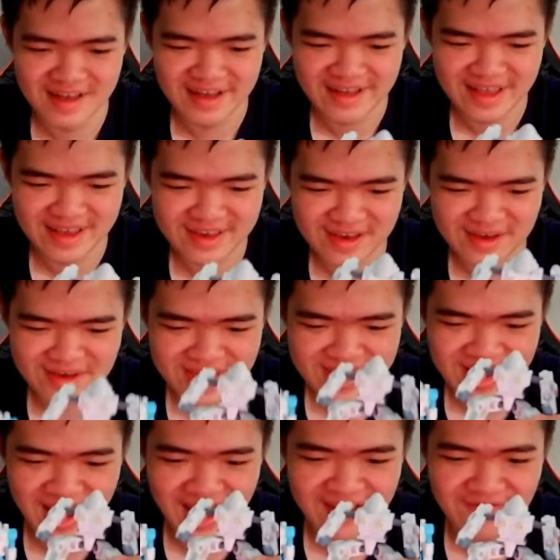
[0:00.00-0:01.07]
that's so
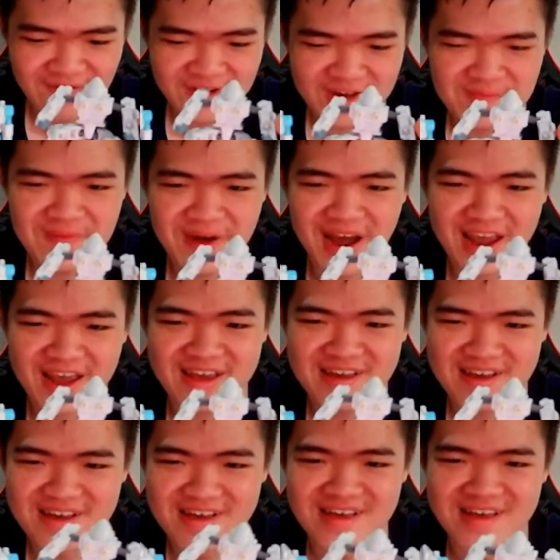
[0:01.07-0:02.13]
sad for Spike.
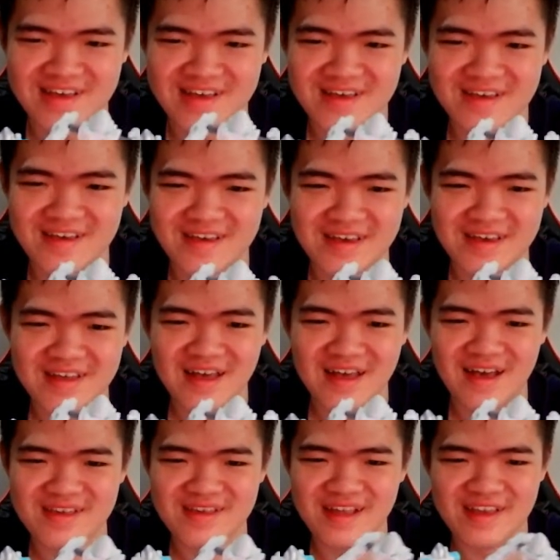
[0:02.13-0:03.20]

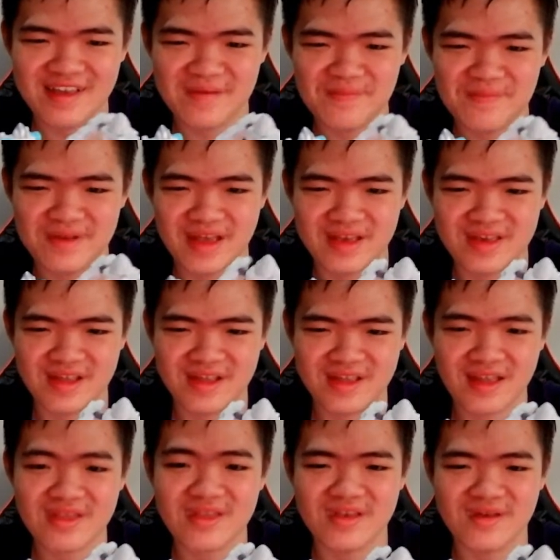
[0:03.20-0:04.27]
That's not that's that
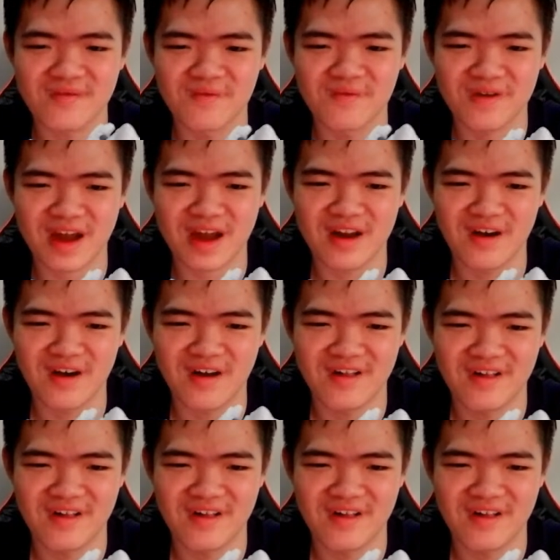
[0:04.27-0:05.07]
doesn't work at all.